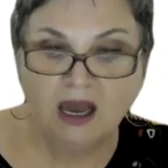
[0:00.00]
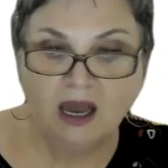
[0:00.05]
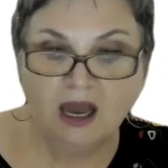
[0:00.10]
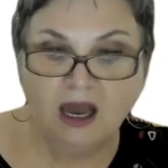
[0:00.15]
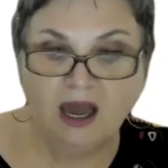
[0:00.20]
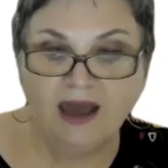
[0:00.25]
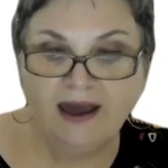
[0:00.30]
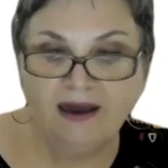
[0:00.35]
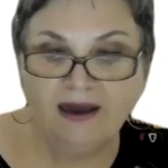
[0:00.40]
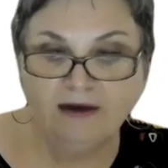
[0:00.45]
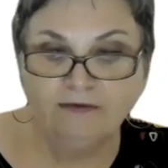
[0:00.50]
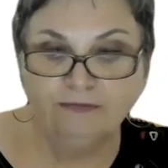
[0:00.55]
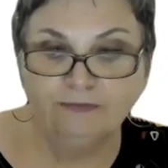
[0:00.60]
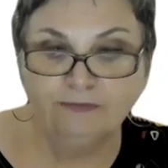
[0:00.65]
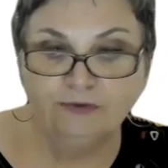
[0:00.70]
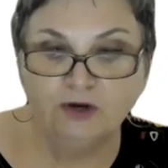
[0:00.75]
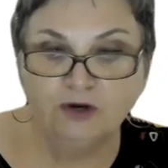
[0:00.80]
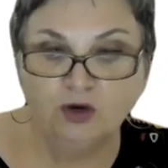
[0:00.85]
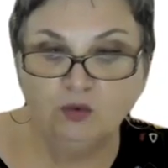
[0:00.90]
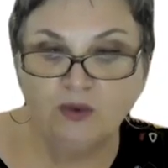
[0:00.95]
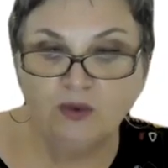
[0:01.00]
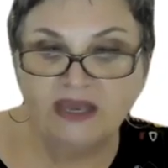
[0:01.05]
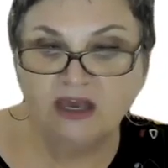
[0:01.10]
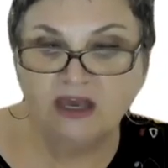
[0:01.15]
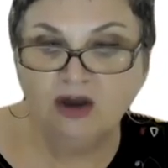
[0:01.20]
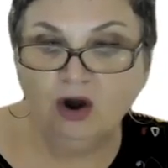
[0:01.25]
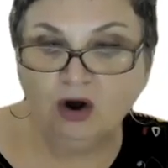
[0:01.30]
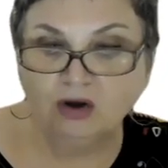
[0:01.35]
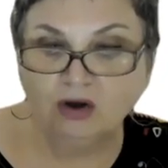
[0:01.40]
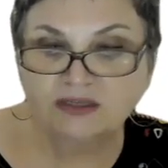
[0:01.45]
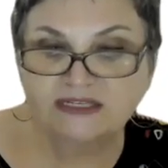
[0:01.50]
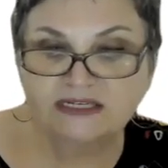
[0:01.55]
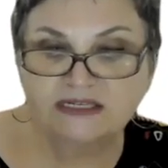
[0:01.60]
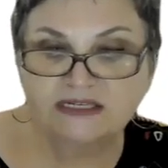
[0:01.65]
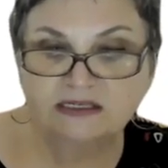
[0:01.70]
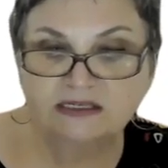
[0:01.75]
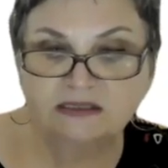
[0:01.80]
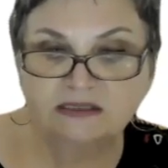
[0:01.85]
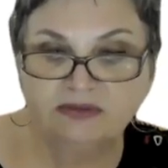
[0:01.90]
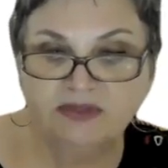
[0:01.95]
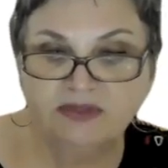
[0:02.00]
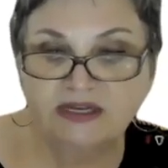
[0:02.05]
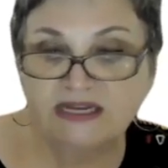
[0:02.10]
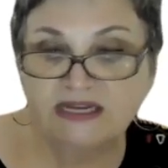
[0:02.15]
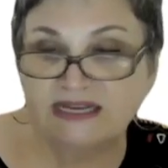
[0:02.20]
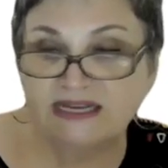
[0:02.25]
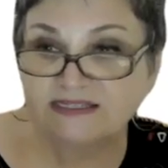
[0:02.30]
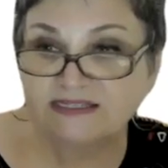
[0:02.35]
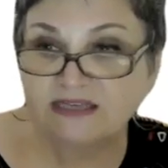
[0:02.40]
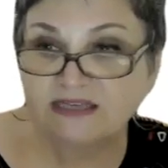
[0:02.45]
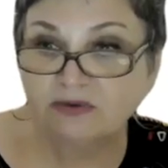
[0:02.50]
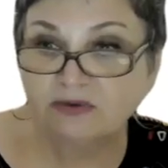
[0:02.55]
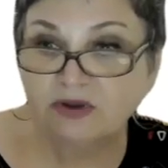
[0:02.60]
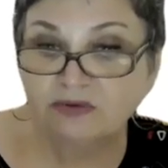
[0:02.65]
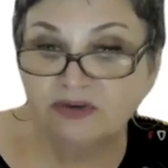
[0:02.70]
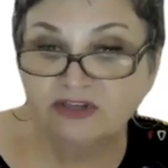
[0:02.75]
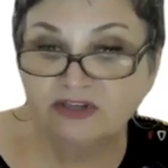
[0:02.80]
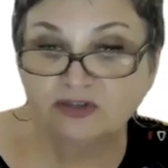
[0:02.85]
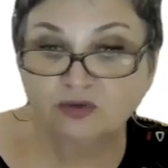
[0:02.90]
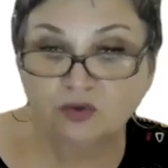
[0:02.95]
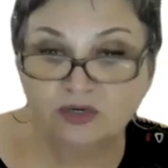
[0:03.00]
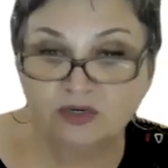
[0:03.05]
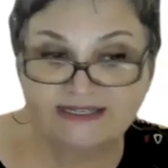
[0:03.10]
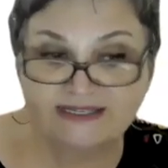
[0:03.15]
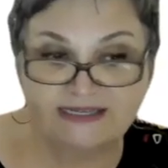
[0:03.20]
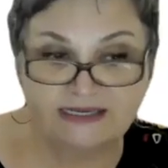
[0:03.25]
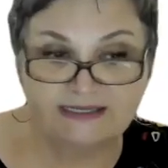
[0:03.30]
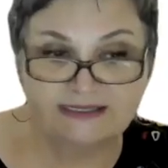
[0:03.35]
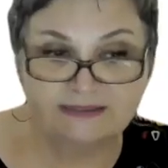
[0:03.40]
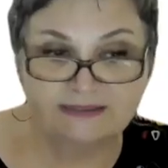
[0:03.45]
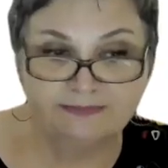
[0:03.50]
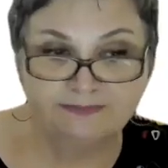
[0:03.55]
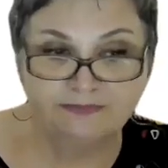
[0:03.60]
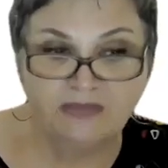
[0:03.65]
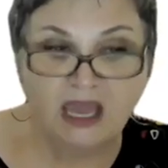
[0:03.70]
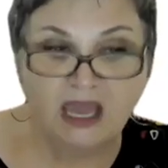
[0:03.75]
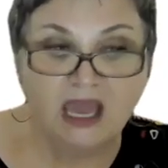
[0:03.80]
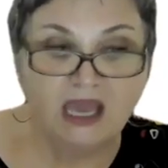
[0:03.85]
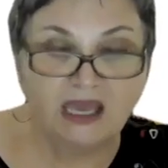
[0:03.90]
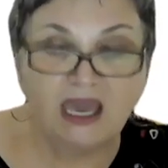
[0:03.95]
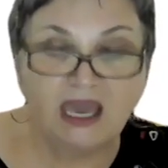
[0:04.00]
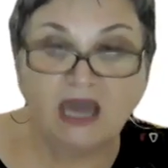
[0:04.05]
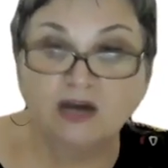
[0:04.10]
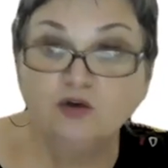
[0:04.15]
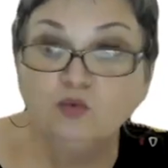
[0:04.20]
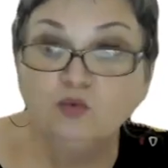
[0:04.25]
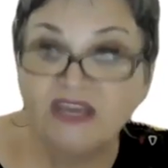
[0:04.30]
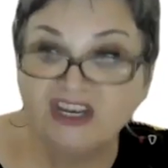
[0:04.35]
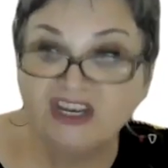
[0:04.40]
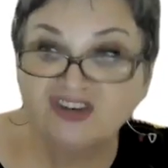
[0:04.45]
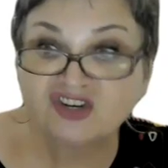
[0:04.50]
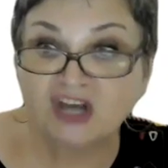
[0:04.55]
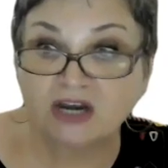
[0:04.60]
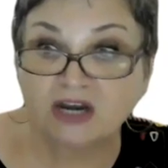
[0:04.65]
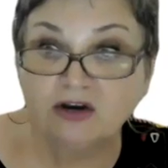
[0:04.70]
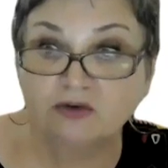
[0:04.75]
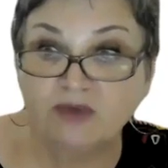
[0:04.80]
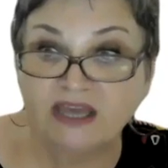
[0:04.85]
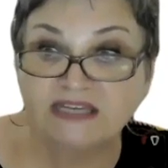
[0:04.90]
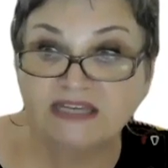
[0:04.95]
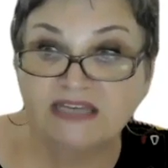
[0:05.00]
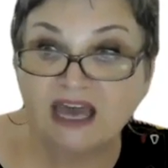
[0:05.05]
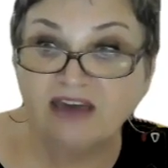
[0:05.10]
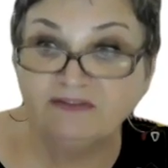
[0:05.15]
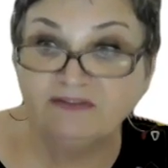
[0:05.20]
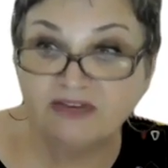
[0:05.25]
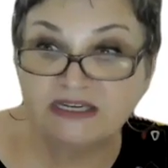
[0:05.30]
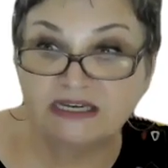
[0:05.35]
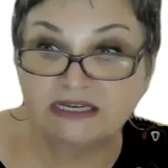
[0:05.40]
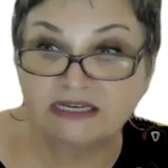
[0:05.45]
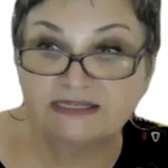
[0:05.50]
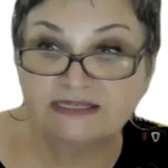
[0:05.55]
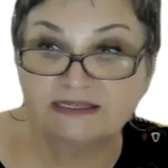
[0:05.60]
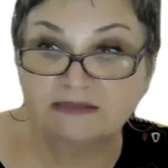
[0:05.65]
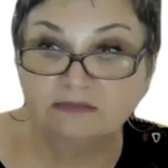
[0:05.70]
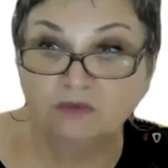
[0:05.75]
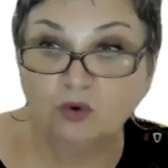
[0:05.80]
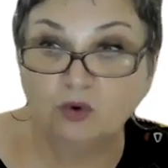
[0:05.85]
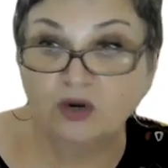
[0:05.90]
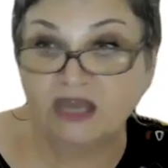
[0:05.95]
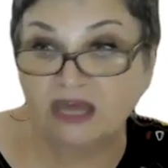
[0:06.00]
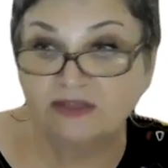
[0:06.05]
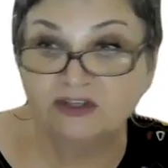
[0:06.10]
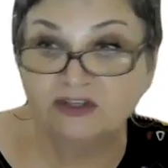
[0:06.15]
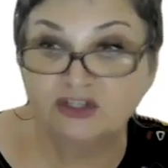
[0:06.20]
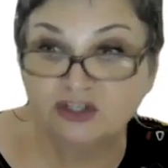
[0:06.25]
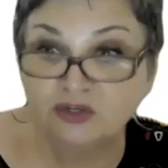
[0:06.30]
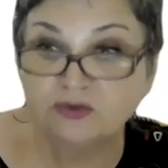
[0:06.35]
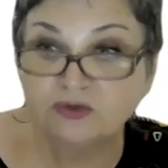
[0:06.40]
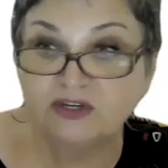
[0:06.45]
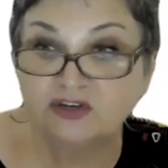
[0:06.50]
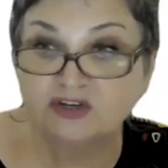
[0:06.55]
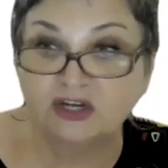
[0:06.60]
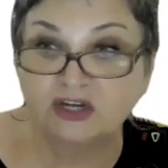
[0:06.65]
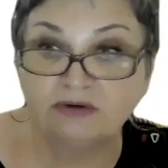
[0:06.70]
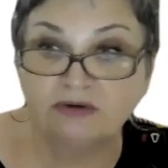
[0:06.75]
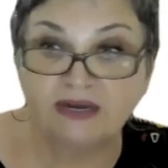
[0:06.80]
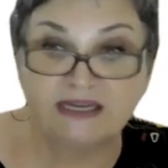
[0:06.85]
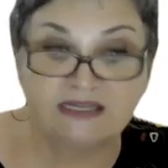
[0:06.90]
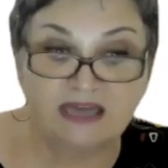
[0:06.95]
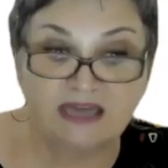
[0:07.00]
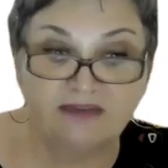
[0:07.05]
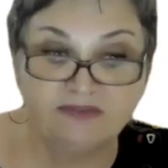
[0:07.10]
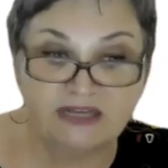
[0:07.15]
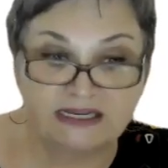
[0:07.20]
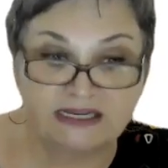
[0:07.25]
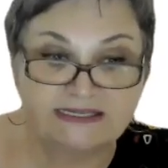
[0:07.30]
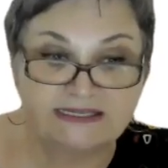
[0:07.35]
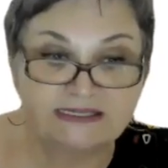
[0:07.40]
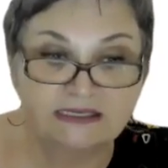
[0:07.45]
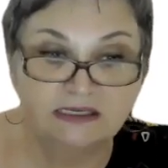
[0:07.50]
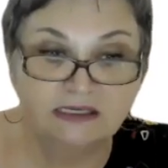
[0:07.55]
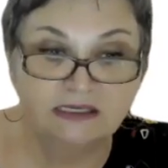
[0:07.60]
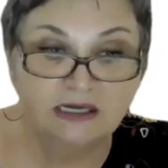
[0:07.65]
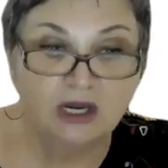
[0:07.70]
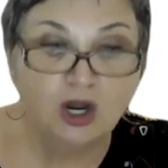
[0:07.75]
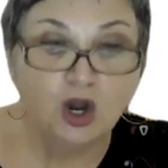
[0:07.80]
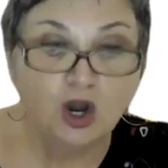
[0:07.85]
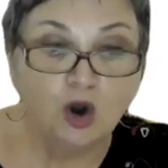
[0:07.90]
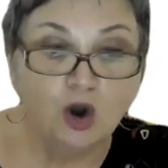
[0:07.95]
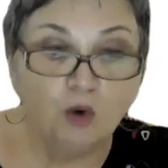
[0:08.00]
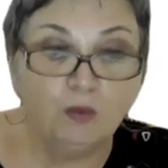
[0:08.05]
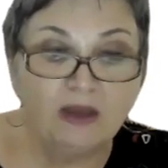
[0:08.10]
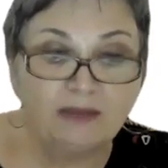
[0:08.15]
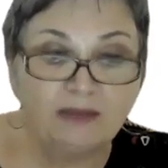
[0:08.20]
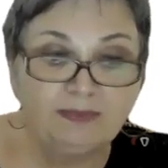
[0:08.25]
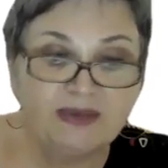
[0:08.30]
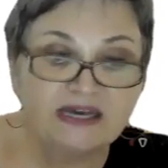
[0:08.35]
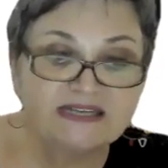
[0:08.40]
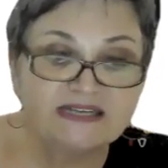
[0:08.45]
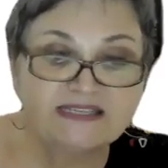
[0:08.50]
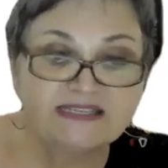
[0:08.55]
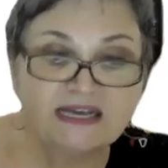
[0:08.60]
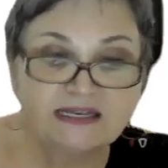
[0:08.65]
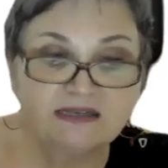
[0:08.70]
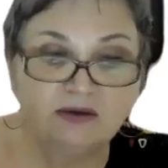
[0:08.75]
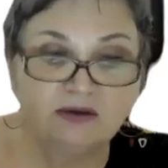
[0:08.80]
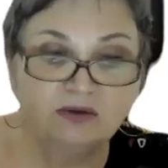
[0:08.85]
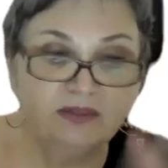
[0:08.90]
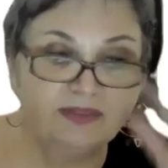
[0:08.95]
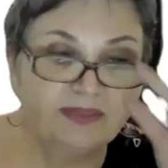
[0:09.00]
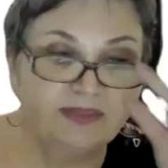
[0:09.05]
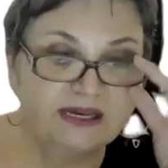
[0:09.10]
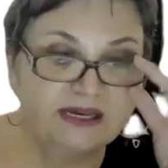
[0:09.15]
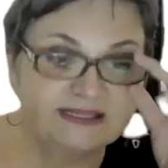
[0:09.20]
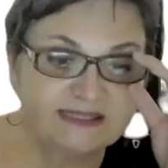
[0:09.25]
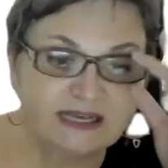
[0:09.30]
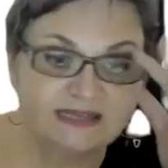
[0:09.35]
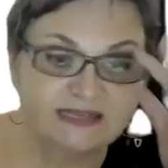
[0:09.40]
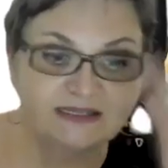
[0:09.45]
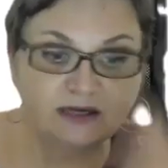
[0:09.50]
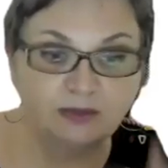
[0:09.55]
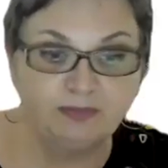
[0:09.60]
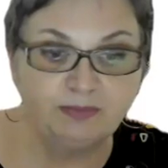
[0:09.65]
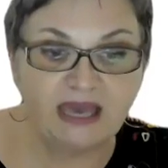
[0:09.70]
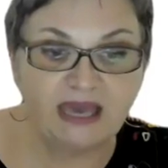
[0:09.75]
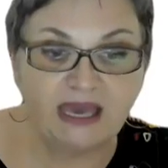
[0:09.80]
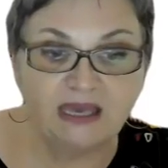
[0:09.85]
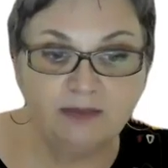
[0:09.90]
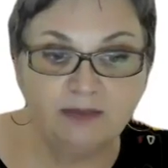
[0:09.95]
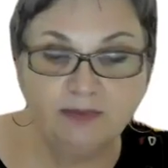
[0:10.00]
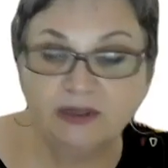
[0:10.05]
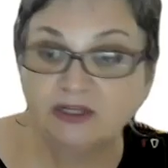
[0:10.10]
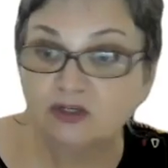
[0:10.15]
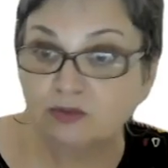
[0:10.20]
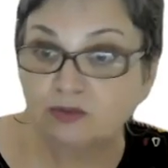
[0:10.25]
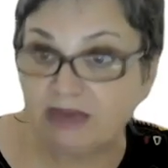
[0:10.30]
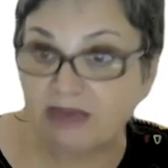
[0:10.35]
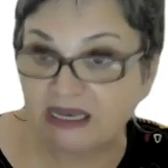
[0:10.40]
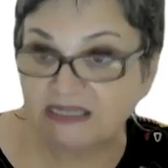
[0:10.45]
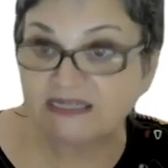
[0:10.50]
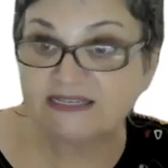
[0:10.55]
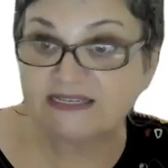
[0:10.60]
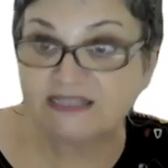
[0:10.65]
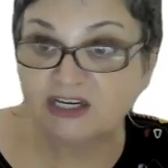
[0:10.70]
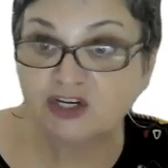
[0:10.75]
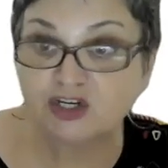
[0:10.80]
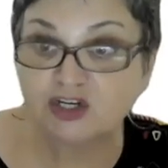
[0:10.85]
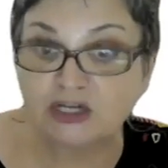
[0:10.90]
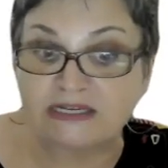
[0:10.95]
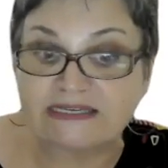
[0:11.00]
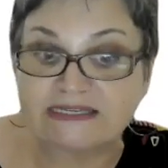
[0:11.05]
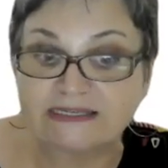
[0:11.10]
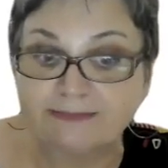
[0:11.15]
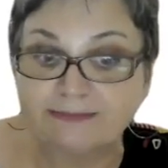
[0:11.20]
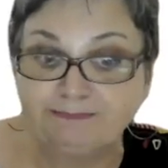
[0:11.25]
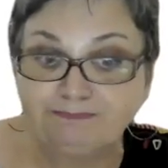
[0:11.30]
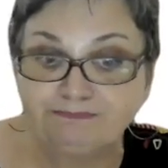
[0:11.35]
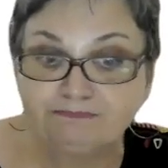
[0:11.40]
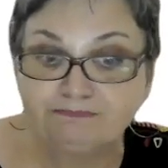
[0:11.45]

Have we got the necessary resources? Can we generate evidence, or can the student generate evidence? Will the assessor be able to make decisions?